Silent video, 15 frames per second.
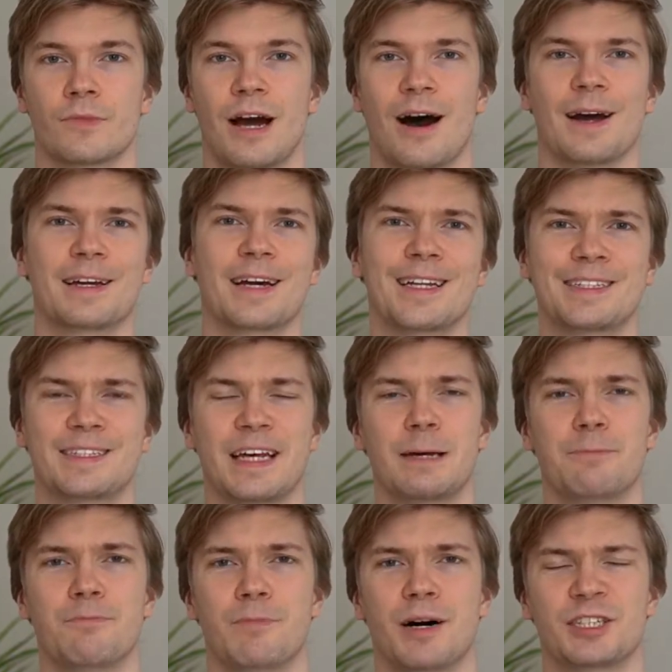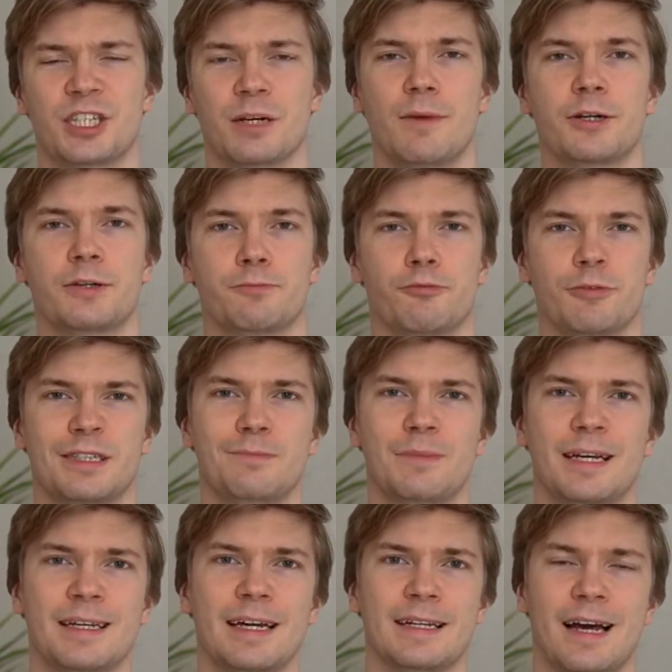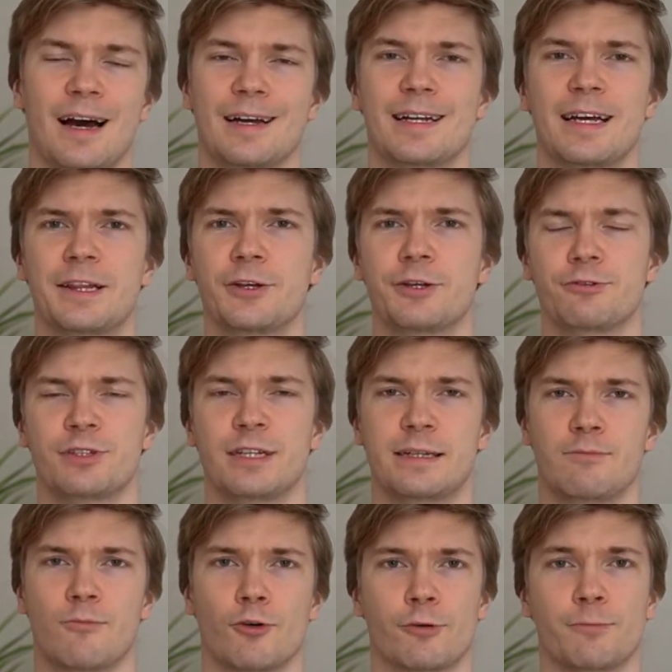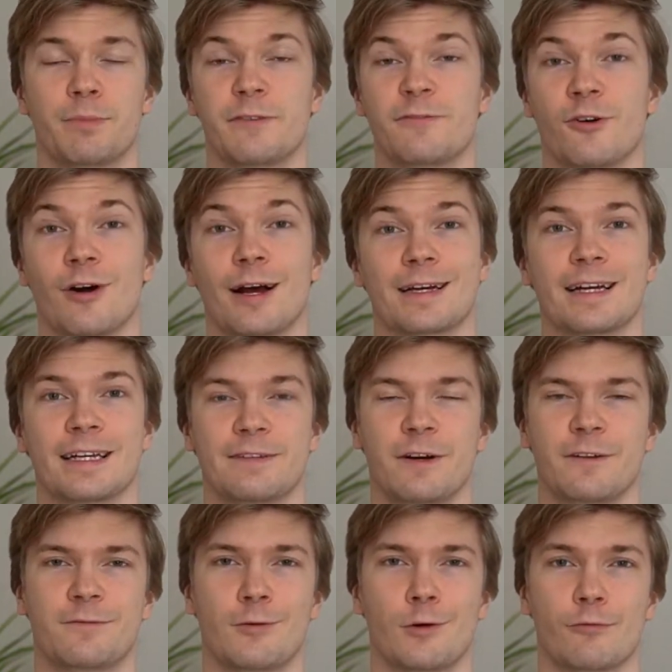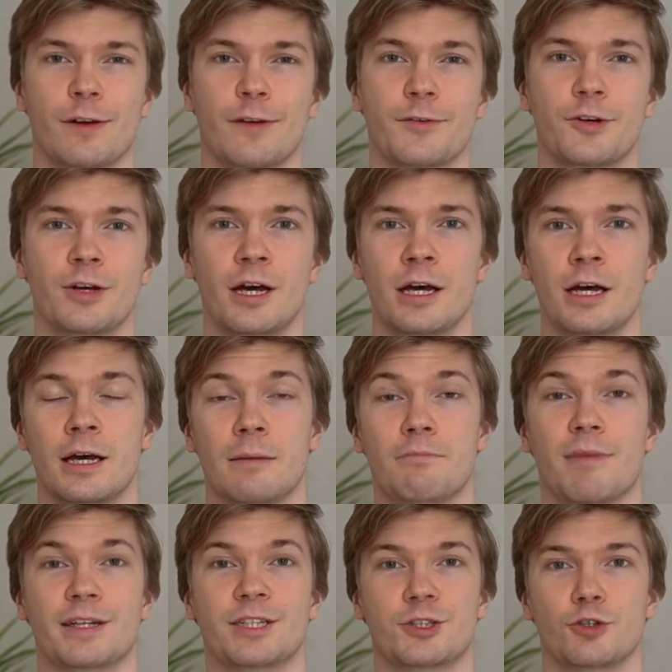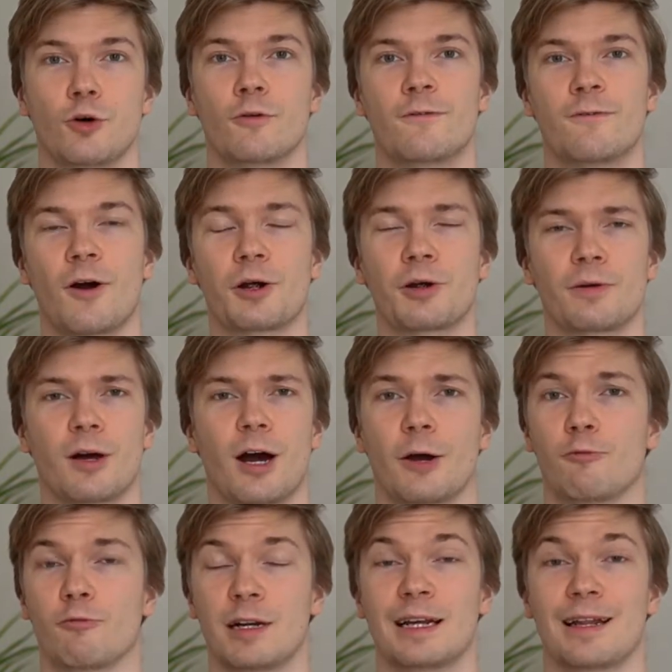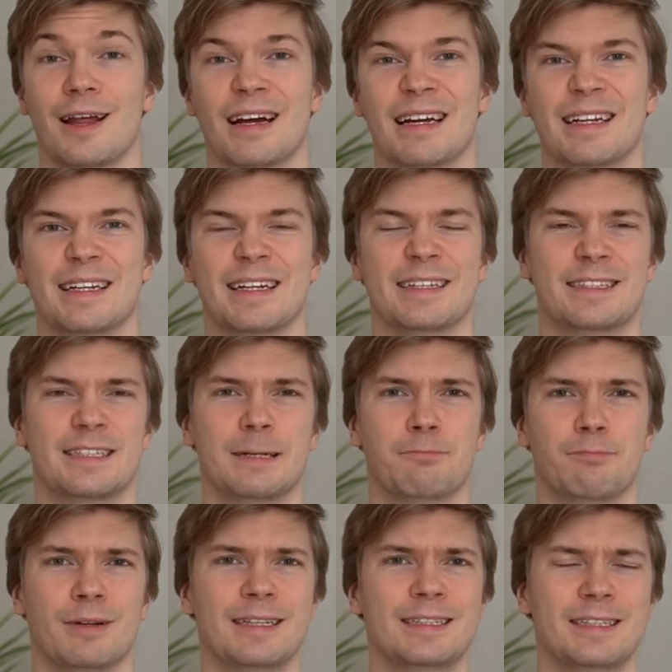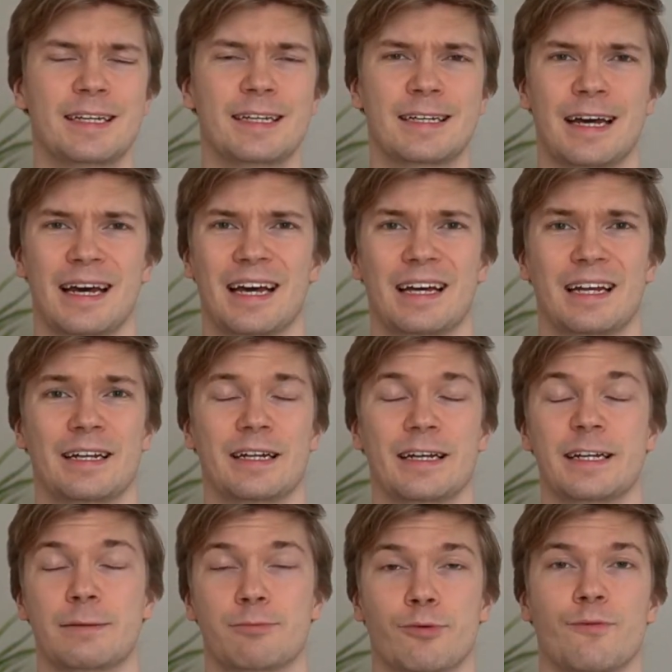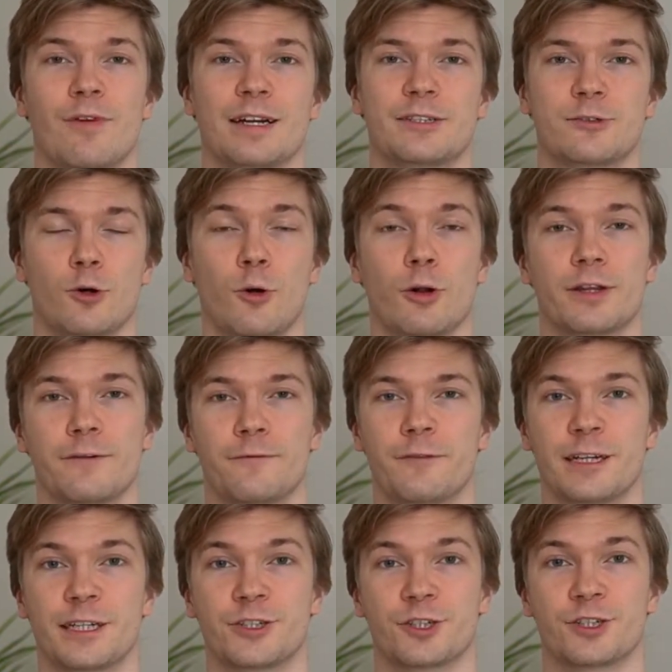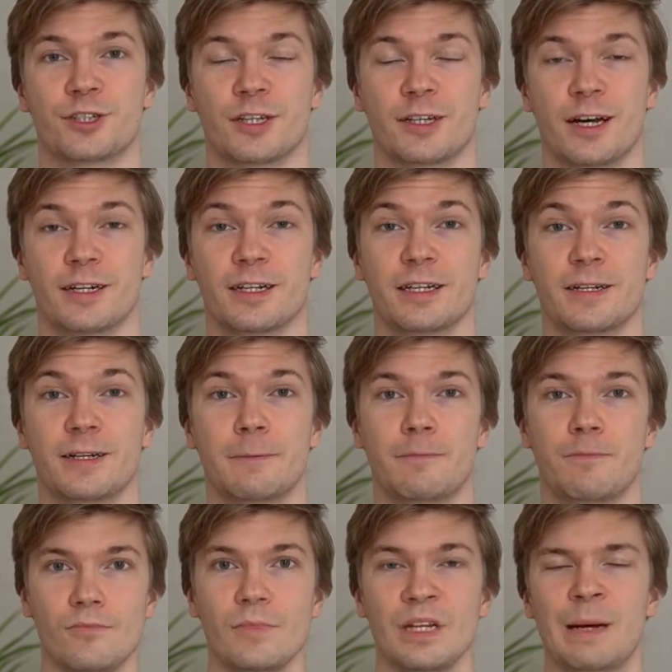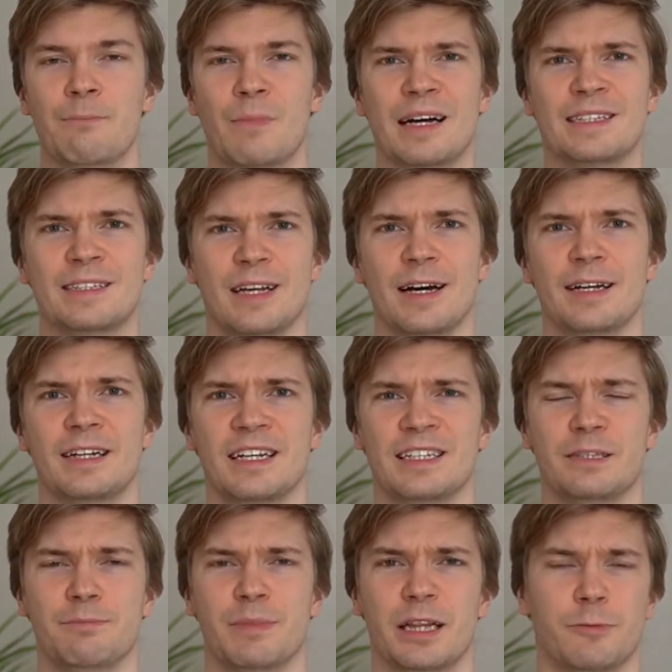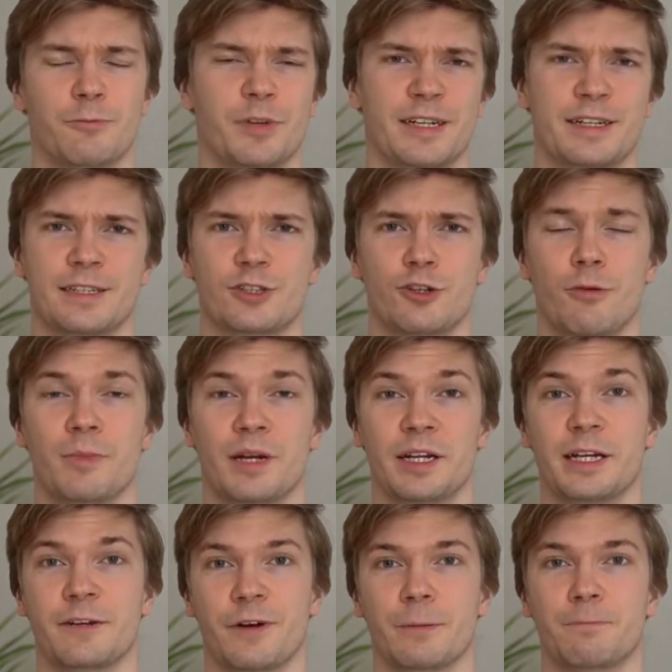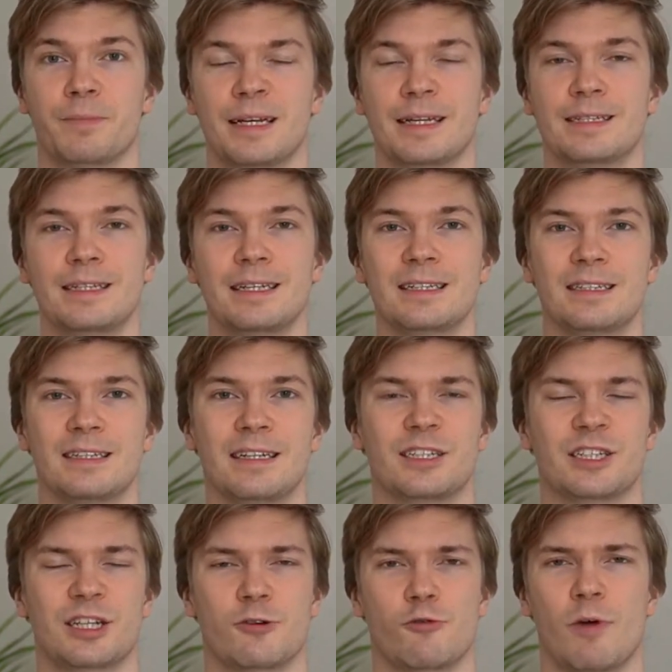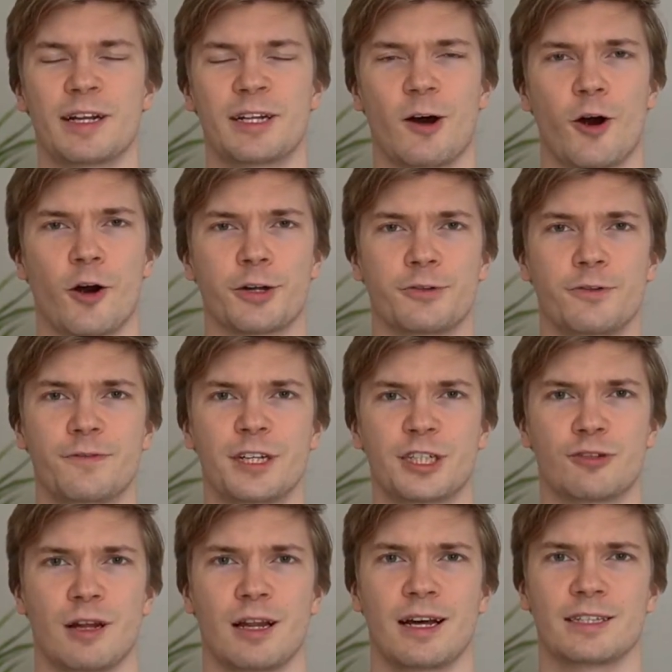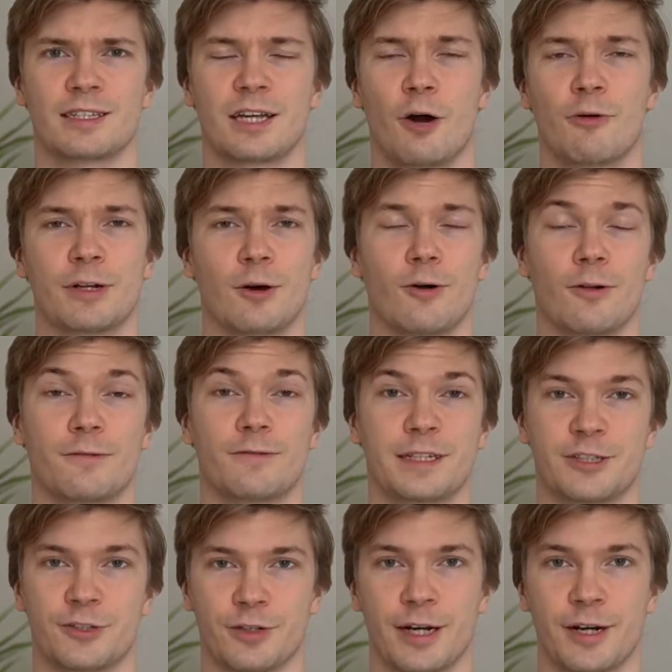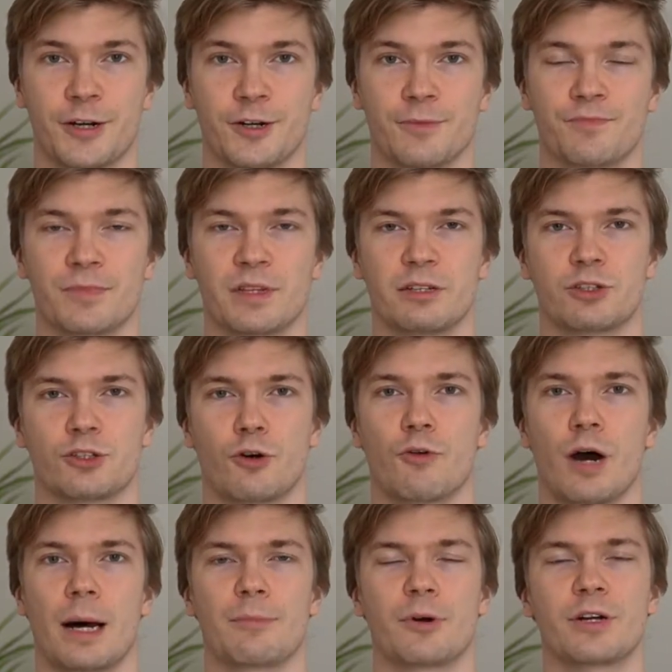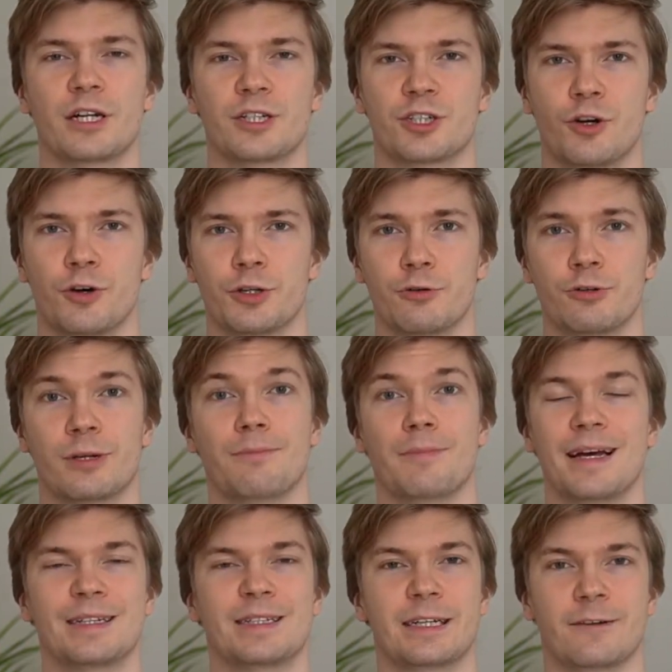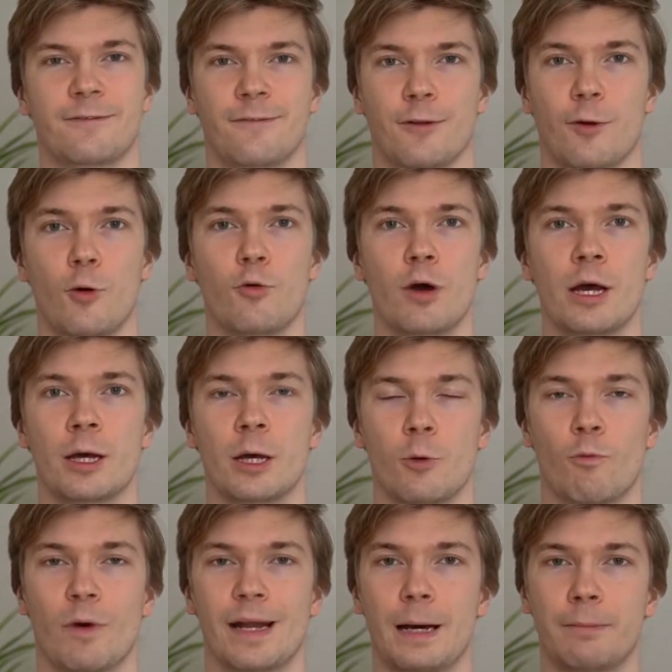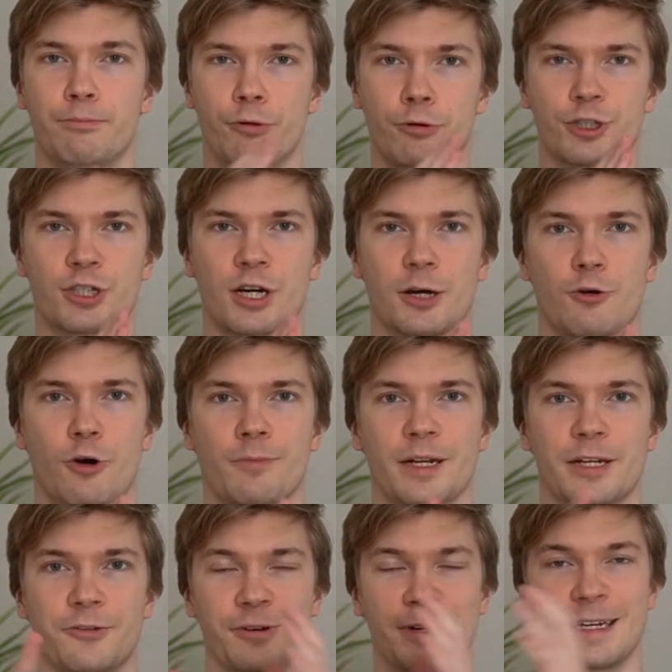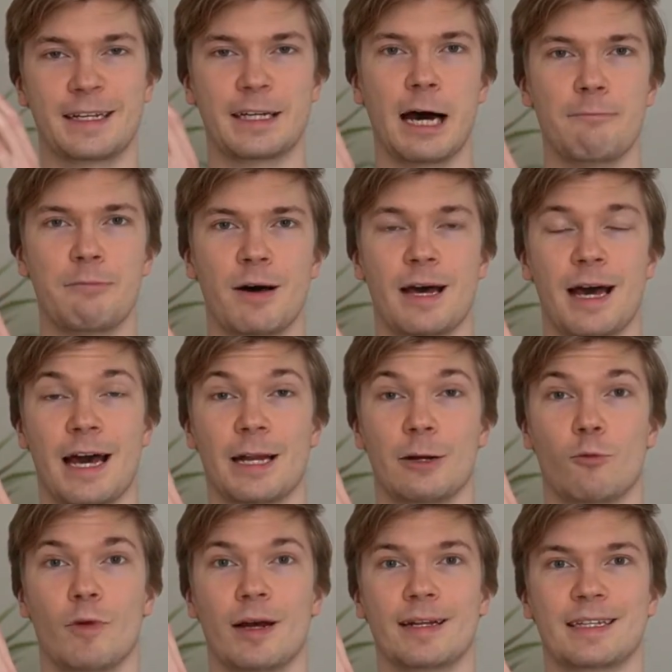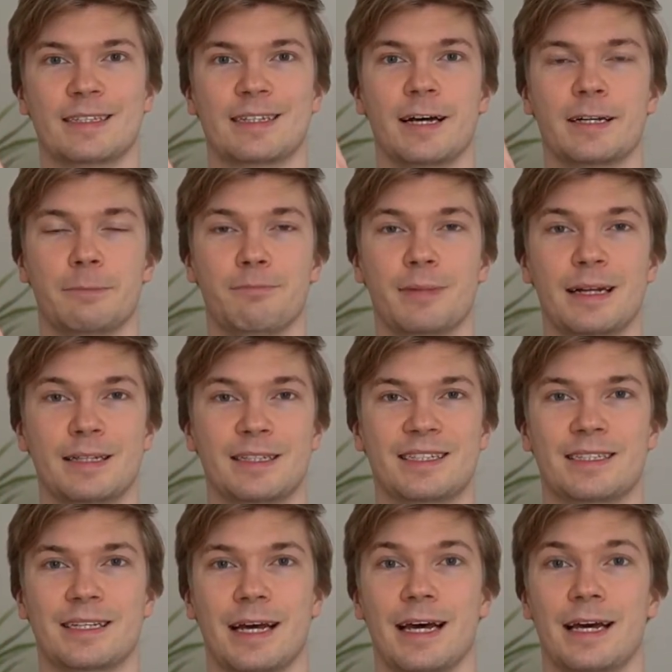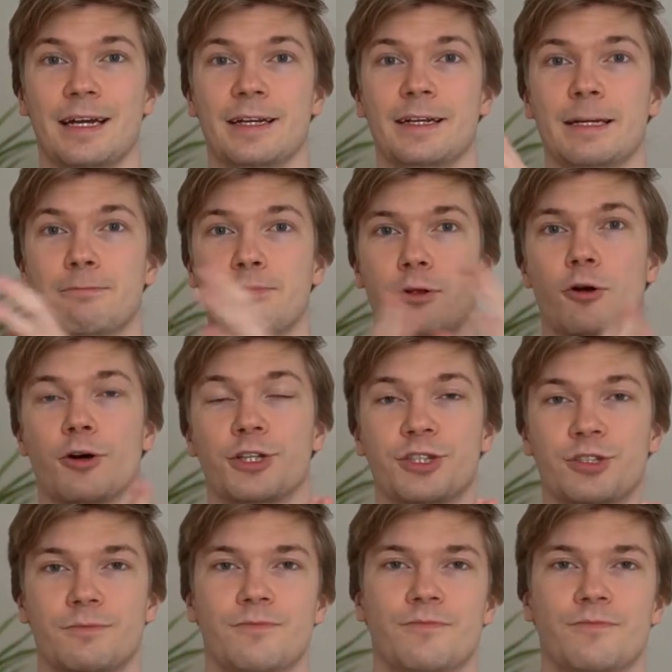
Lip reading: I can't say much about Prismic yet, I need to use it more before I can give a full review, but so far I really liked it. It's simplistic and it provides all the features that I need. My site is built with so many different pieces, it's quite hard to visualize how it all fits together. So I'm gonna show you the basic flow when I push a commit to GitHub and when the site builds and deploys.